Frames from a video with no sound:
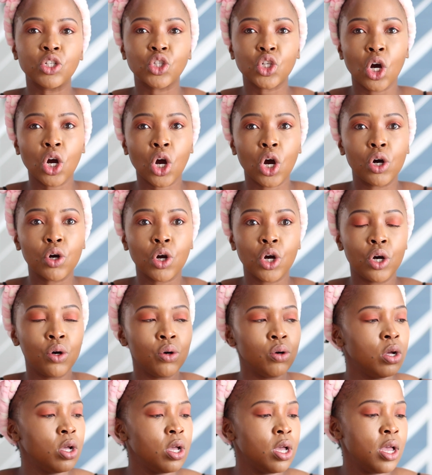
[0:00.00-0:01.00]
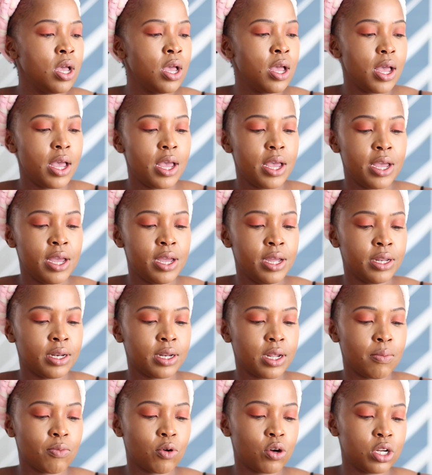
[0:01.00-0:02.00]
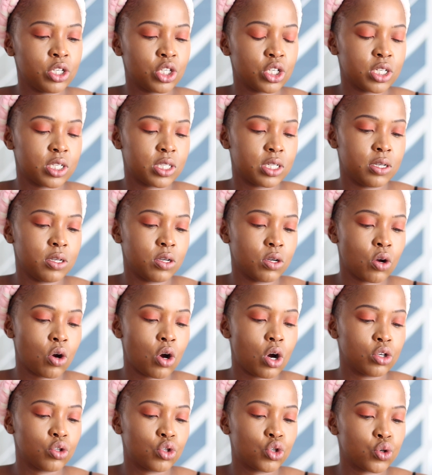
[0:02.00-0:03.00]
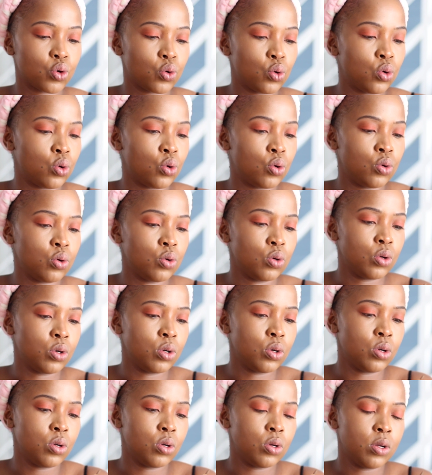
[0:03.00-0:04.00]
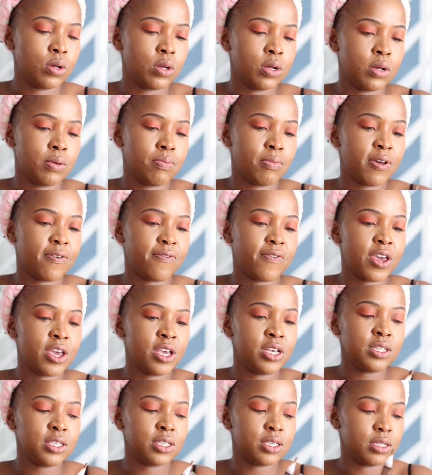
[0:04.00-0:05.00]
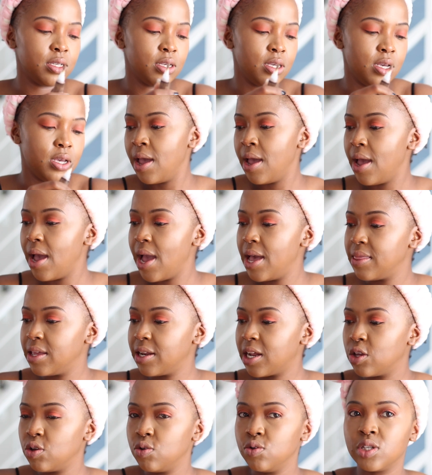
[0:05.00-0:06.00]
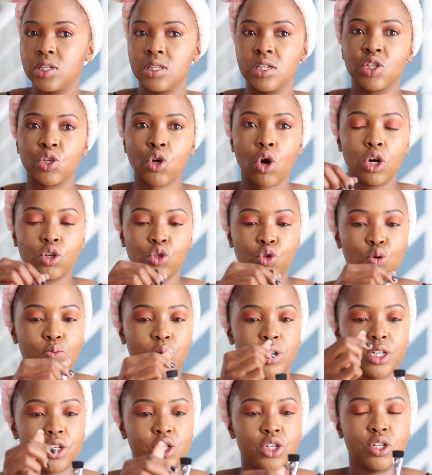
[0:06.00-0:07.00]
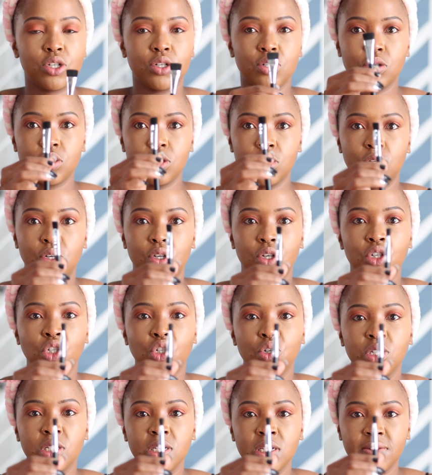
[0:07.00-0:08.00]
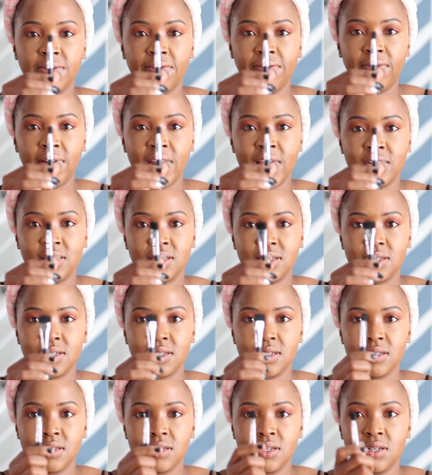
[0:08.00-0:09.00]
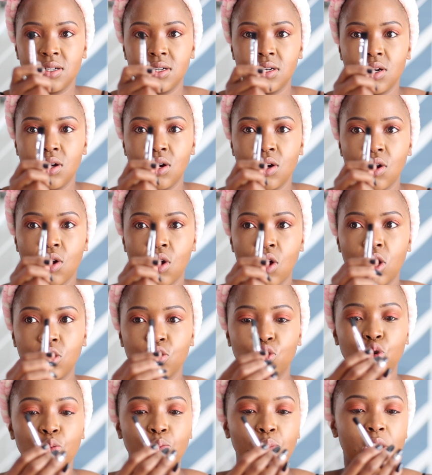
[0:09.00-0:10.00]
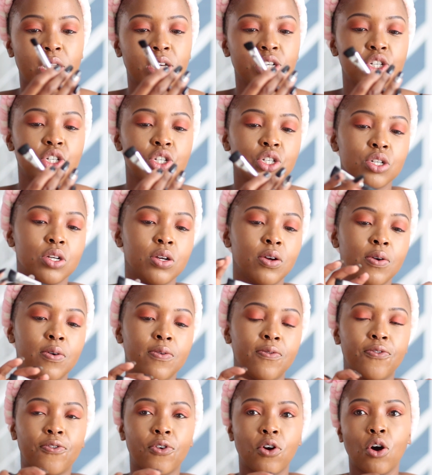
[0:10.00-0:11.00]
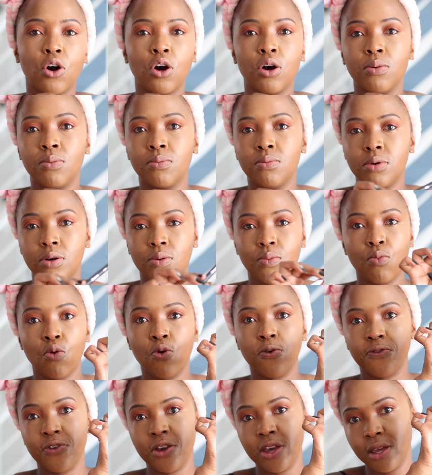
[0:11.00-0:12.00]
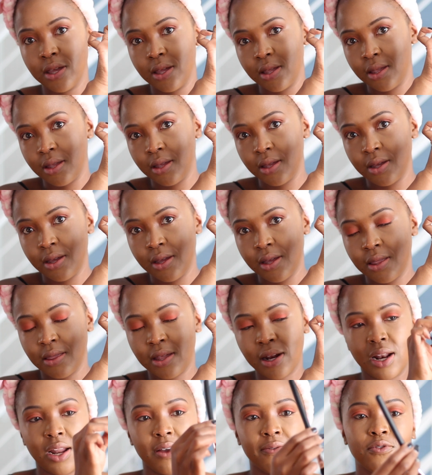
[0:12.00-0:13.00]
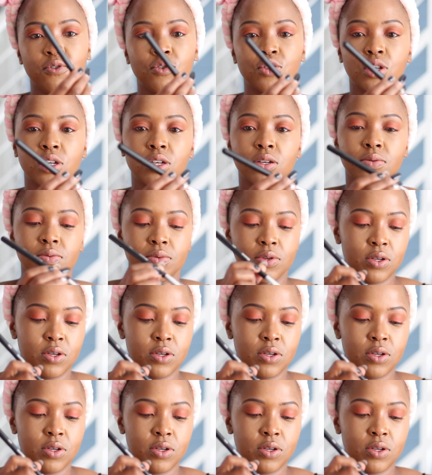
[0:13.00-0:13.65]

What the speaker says: Dark Cocoa, and I'm gonna just contour my face, and then I use this contour brush. She has this flat contour brush from Morphe that I love using,